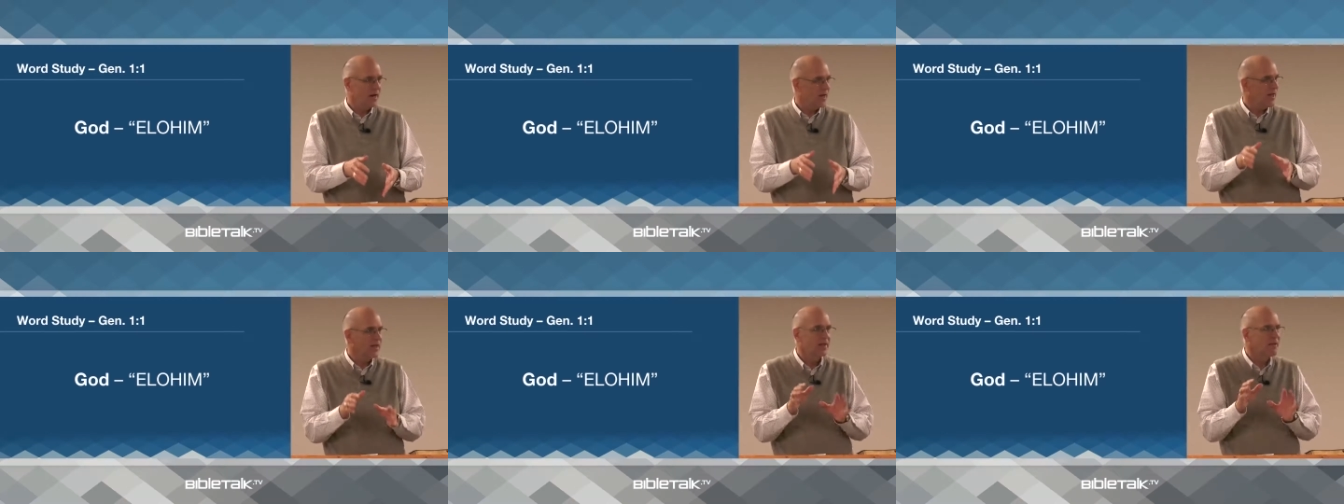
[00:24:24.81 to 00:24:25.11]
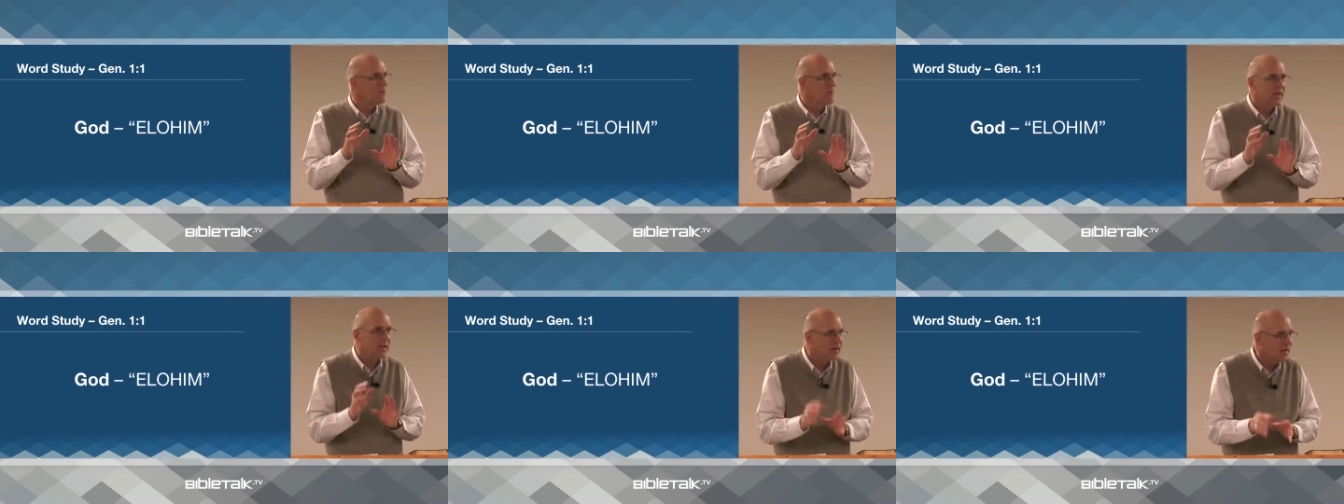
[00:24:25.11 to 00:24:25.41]
in
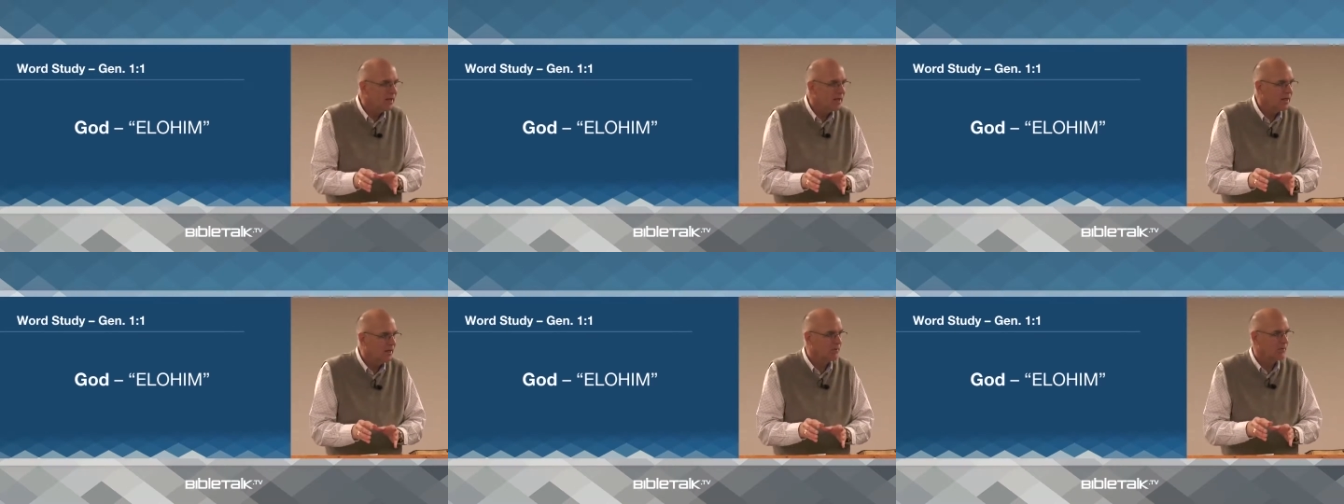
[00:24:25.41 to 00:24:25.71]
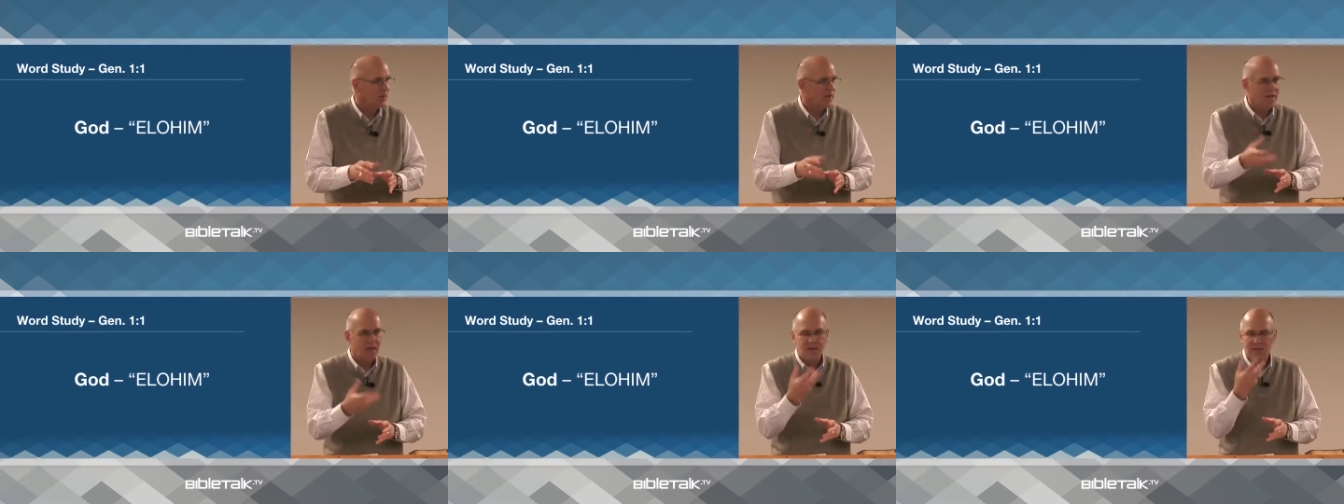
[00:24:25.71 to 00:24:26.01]
the beginning
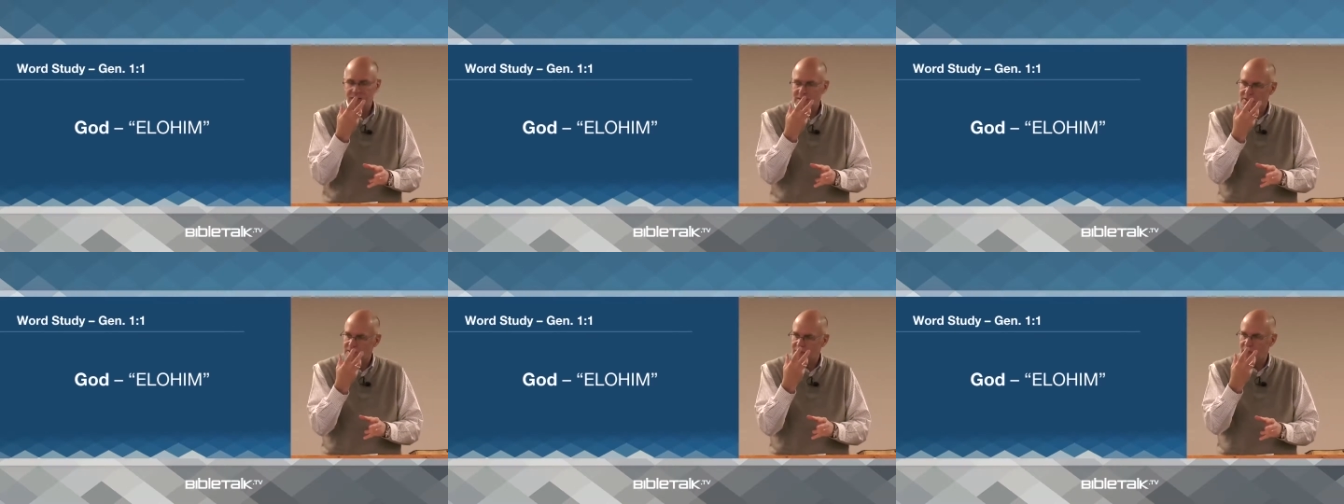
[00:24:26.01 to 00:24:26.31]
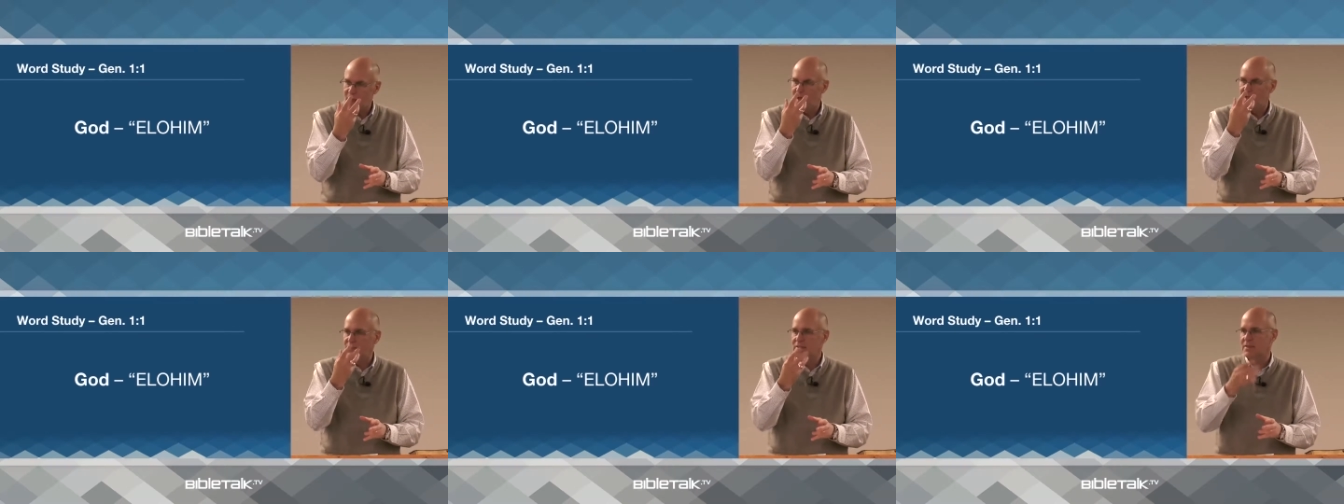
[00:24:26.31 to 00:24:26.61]
we get this
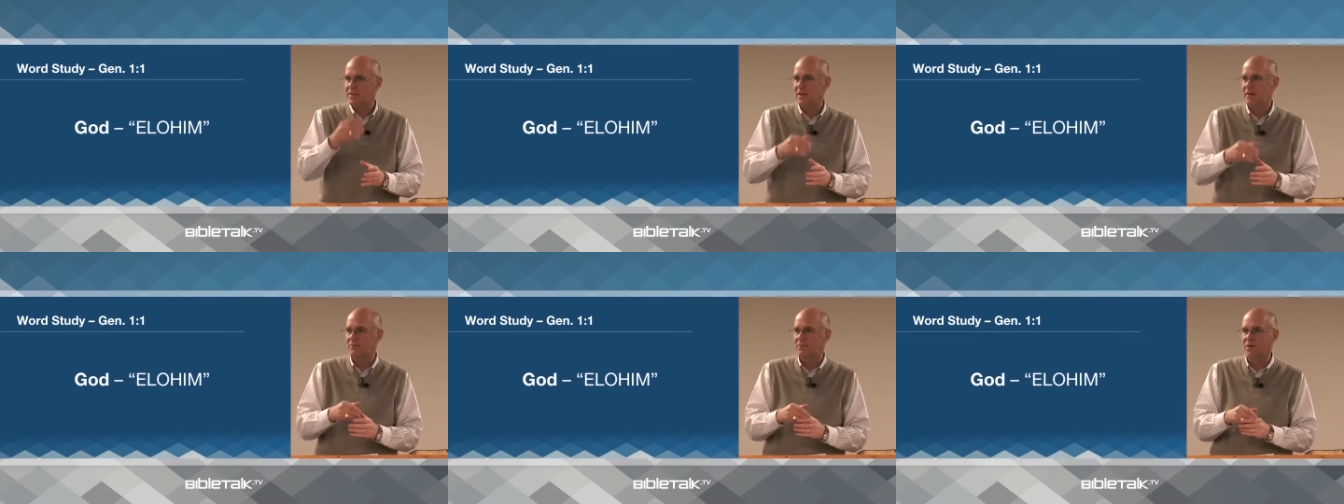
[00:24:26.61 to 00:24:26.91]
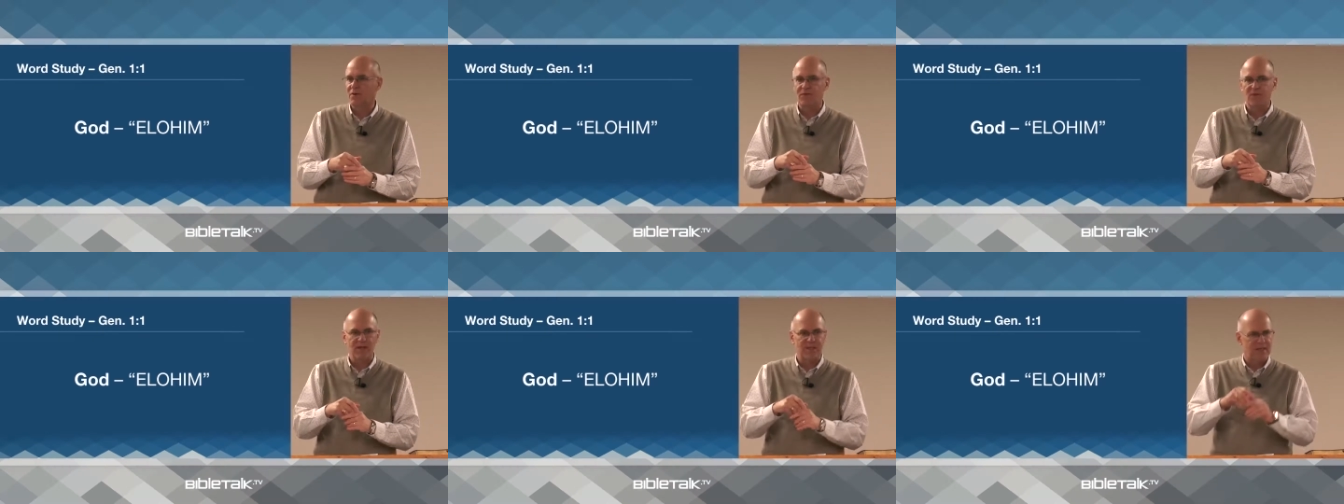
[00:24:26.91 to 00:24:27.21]
concept
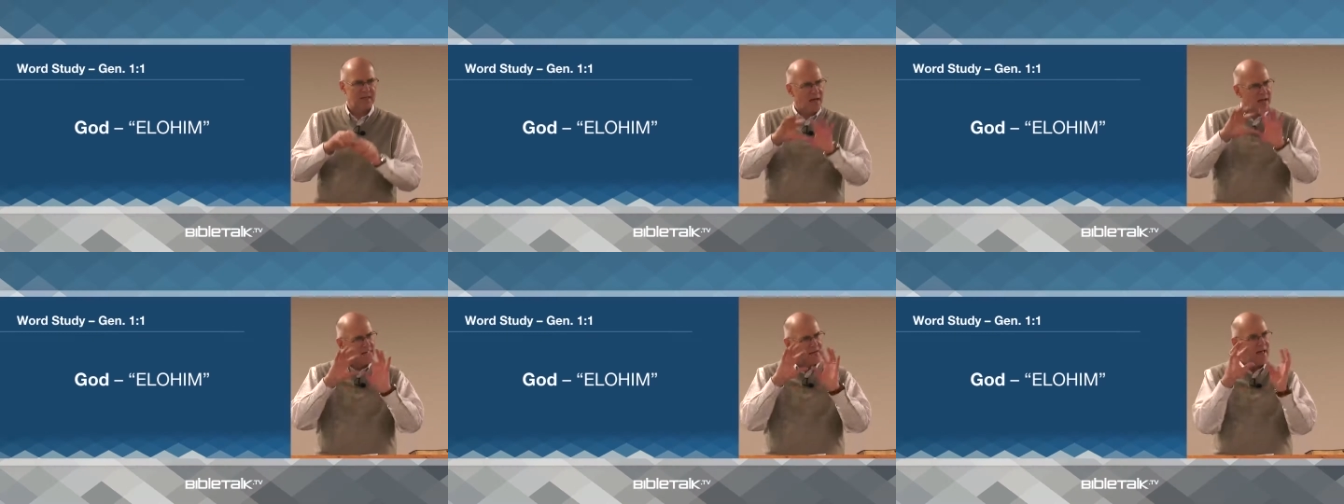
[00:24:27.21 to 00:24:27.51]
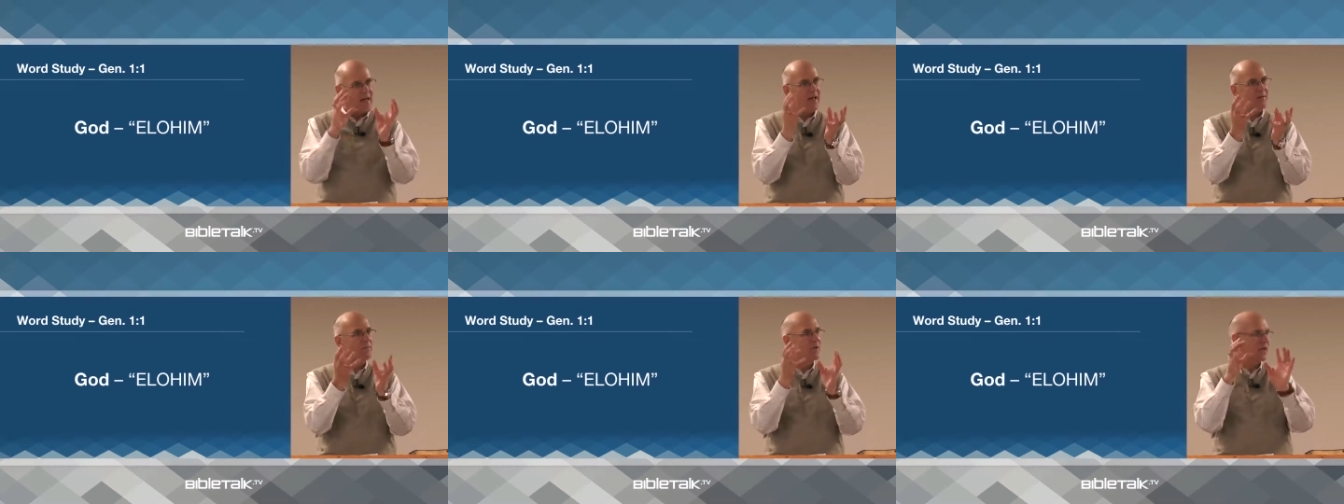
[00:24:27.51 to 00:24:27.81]
of a
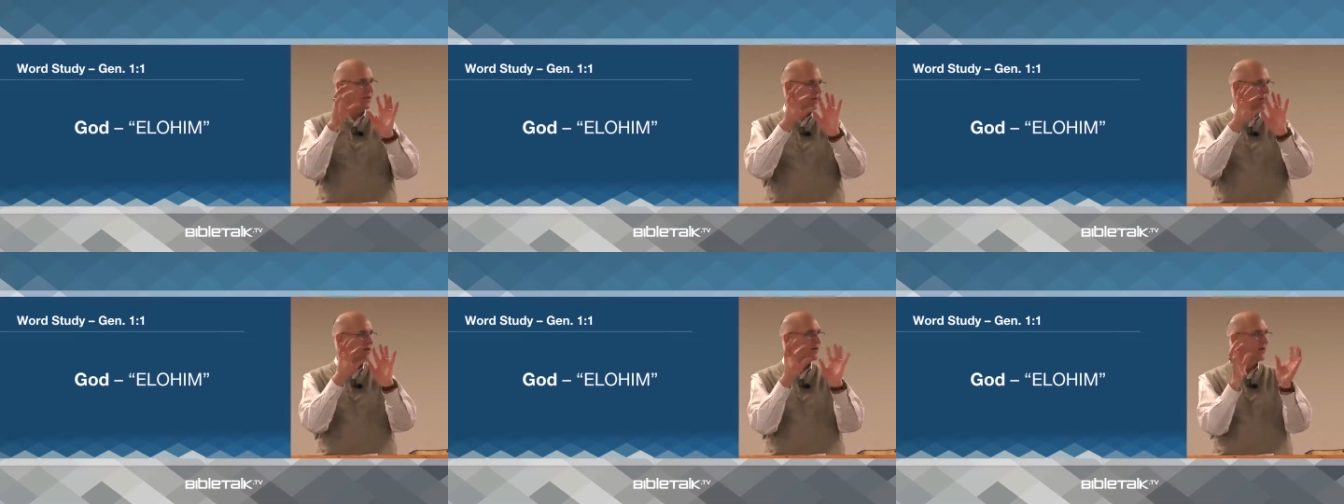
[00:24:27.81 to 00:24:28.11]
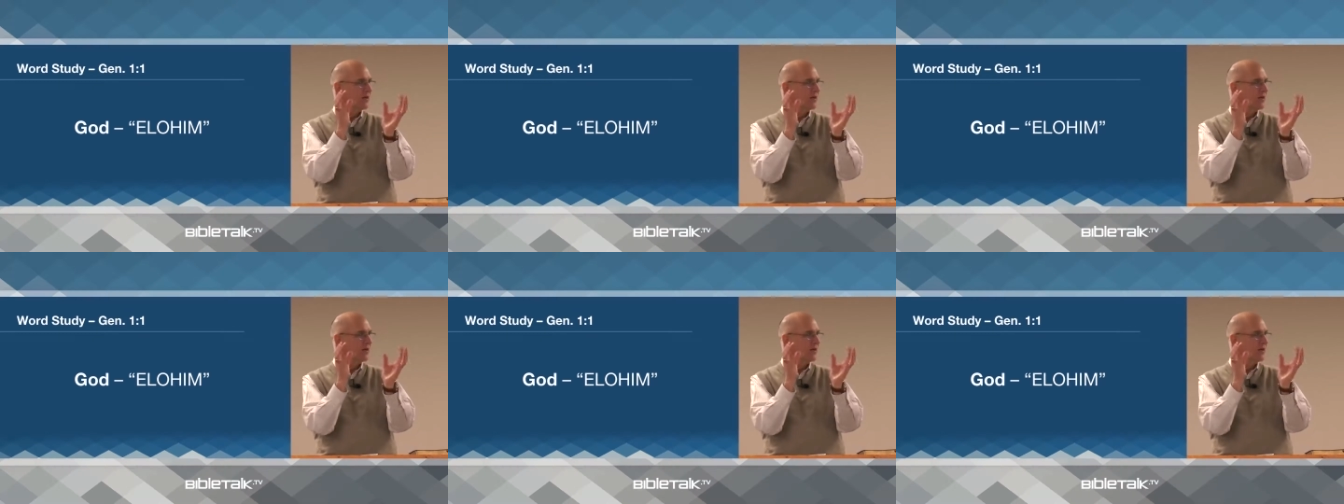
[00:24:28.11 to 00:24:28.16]
dynamic